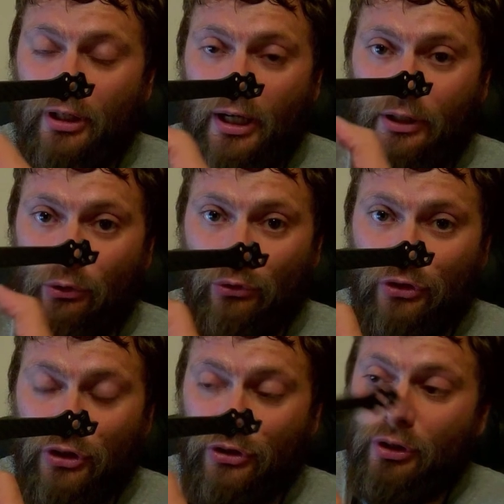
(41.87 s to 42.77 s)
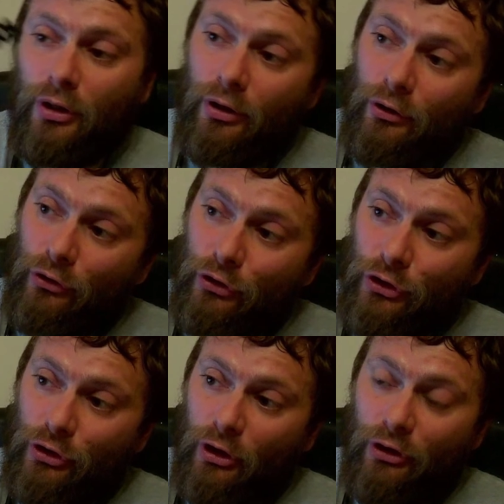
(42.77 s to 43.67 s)
and they all just
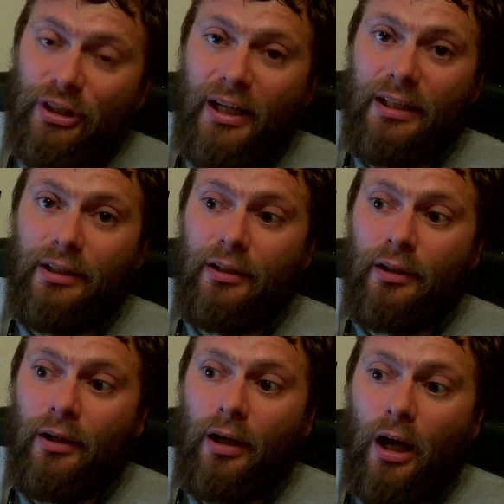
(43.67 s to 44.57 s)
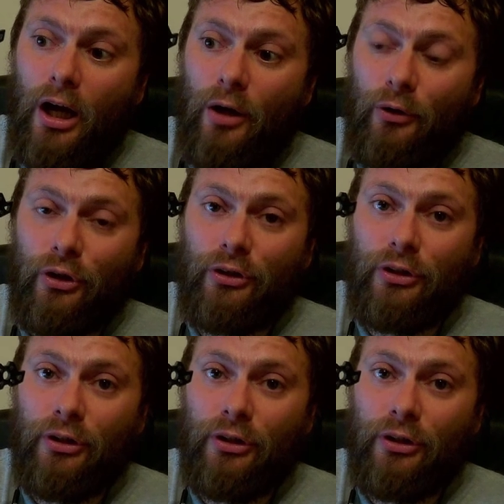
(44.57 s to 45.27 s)
slot in good.